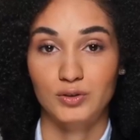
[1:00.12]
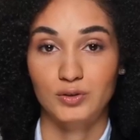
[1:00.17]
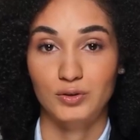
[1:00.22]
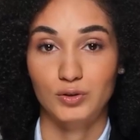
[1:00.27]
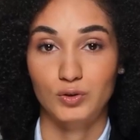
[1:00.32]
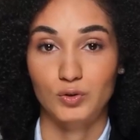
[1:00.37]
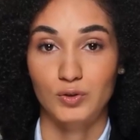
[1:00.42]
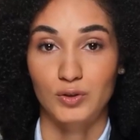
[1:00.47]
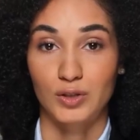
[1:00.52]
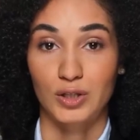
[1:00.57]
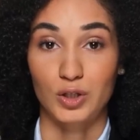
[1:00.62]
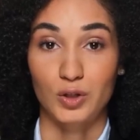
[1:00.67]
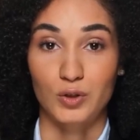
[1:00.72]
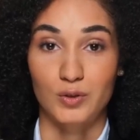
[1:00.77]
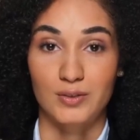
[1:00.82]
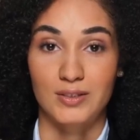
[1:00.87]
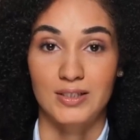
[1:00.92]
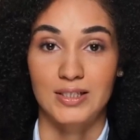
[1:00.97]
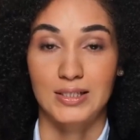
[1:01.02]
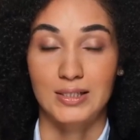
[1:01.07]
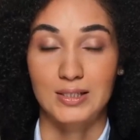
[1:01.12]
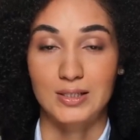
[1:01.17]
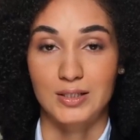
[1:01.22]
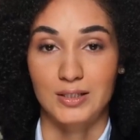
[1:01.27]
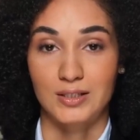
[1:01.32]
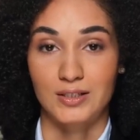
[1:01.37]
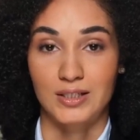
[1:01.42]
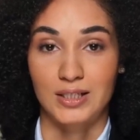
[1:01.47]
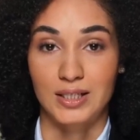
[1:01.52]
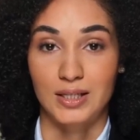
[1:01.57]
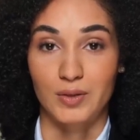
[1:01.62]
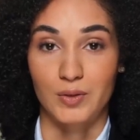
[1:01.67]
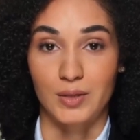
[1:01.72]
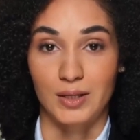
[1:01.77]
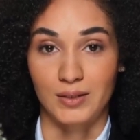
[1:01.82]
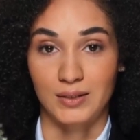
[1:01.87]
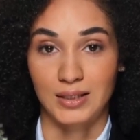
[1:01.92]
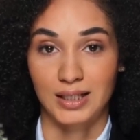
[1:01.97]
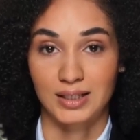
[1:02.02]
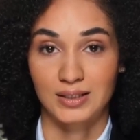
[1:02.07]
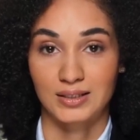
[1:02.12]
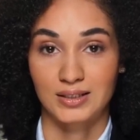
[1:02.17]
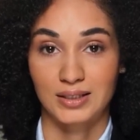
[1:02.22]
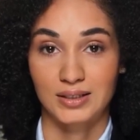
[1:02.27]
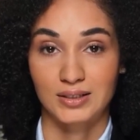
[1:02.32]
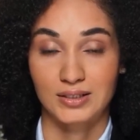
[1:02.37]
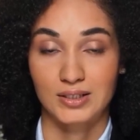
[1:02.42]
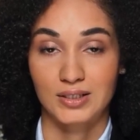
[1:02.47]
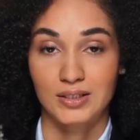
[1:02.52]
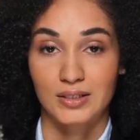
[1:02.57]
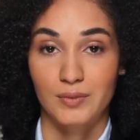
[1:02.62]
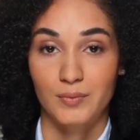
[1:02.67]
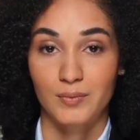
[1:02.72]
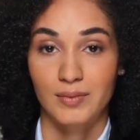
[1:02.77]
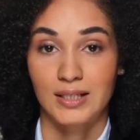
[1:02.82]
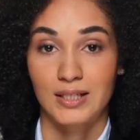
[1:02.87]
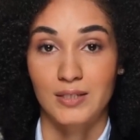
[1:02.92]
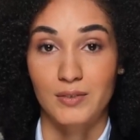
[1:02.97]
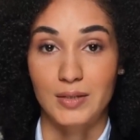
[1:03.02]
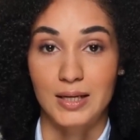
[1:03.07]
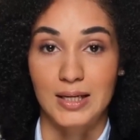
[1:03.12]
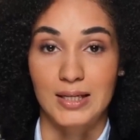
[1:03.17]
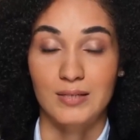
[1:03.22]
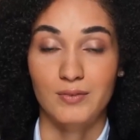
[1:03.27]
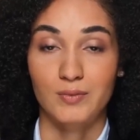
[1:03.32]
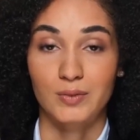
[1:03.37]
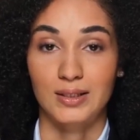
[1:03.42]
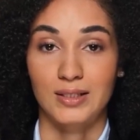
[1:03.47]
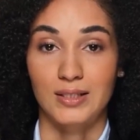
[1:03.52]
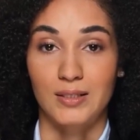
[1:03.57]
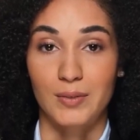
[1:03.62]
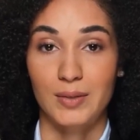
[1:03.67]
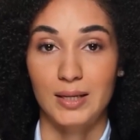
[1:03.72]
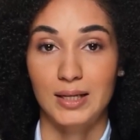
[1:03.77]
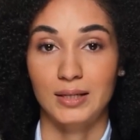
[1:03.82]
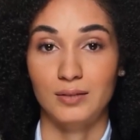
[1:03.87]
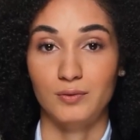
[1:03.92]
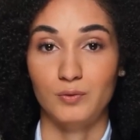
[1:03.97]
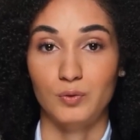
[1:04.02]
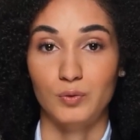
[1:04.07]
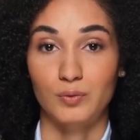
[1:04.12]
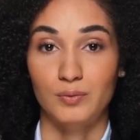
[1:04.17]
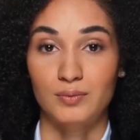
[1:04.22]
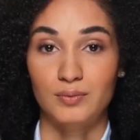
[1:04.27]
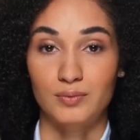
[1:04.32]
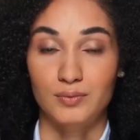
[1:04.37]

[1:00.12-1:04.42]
include odds, so you have access to the best value bets available.